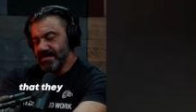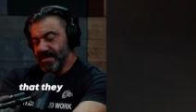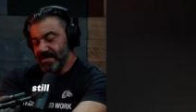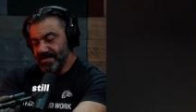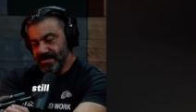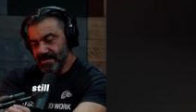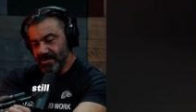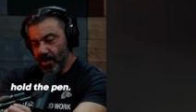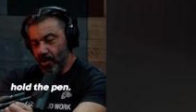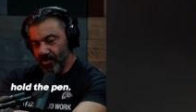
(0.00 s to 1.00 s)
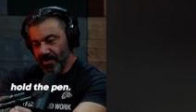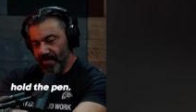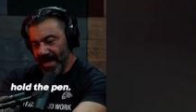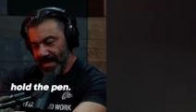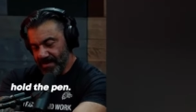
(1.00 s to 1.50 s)
that they still hold the
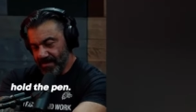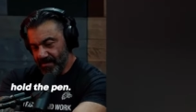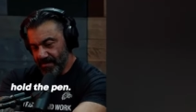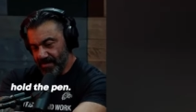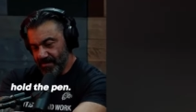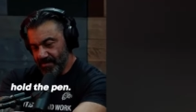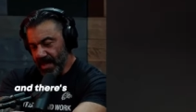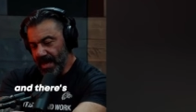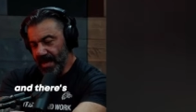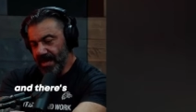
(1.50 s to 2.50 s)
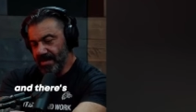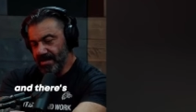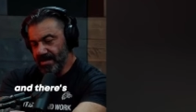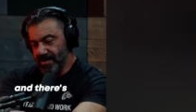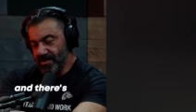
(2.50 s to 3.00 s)
pen.
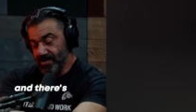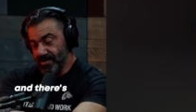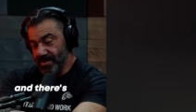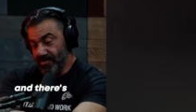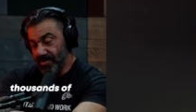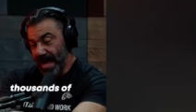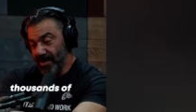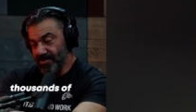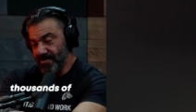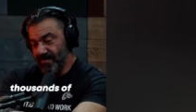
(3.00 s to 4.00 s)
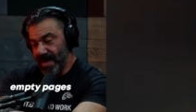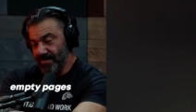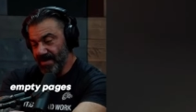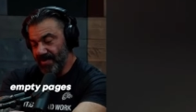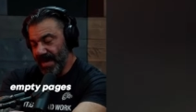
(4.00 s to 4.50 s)
And there's thousands of
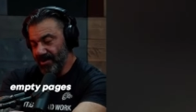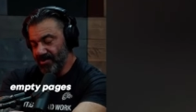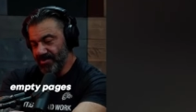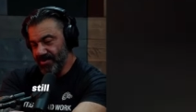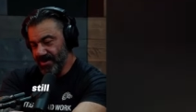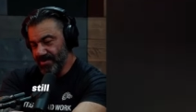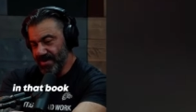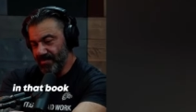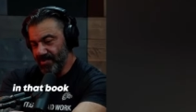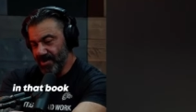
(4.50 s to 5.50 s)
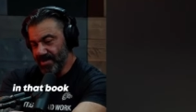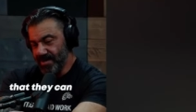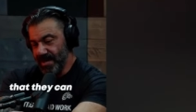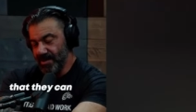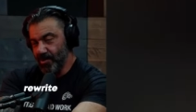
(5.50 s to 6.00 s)
empty pages still in that book
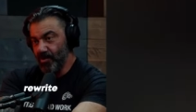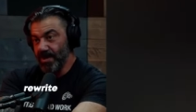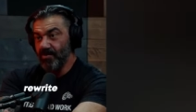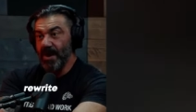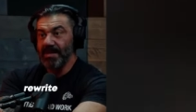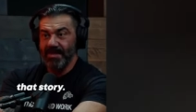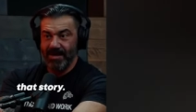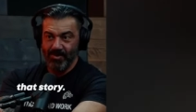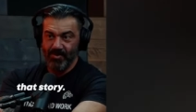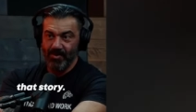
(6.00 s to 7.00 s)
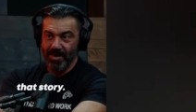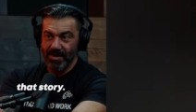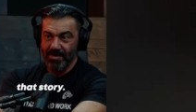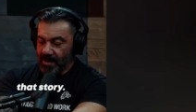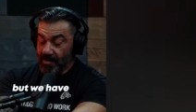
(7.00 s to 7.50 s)
that they can rewrite that story.
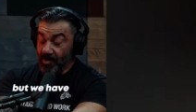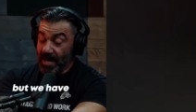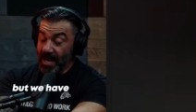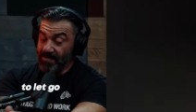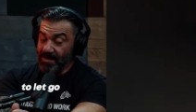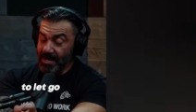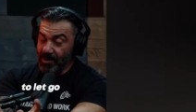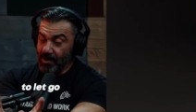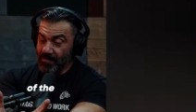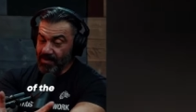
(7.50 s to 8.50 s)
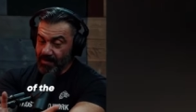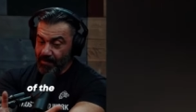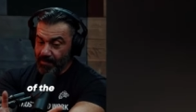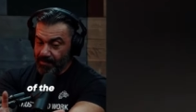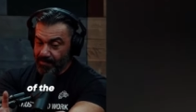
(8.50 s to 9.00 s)
But we have to let go of the
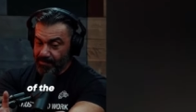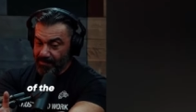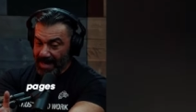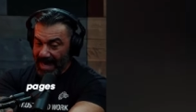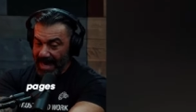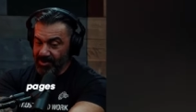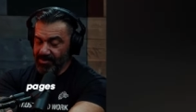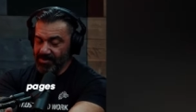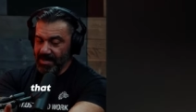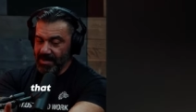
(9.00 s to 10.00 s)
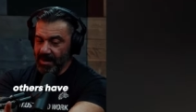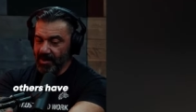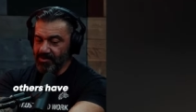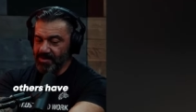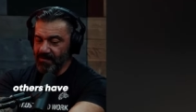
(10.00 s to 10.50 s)
pages that
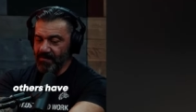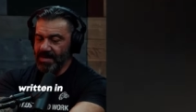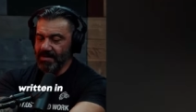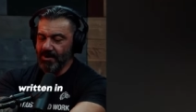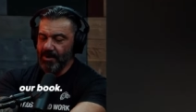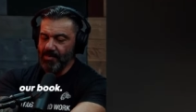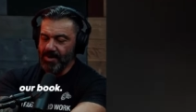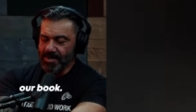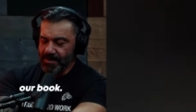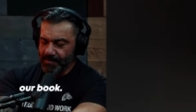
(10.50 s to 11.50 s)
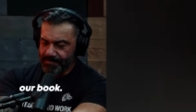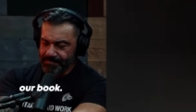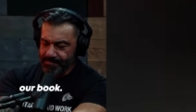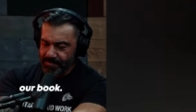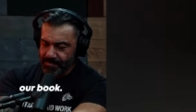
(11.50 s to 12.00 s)
others have written in our book
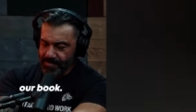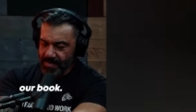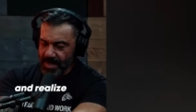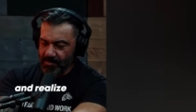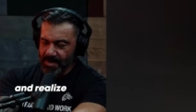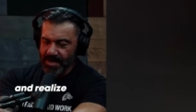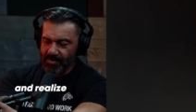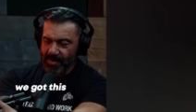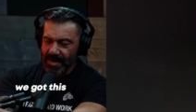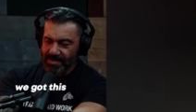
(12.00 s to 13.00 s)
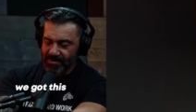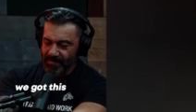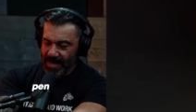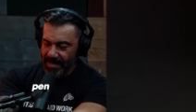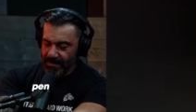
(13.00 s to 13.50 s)
and realize we got this
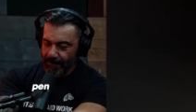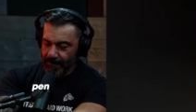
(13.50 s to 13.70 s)
pen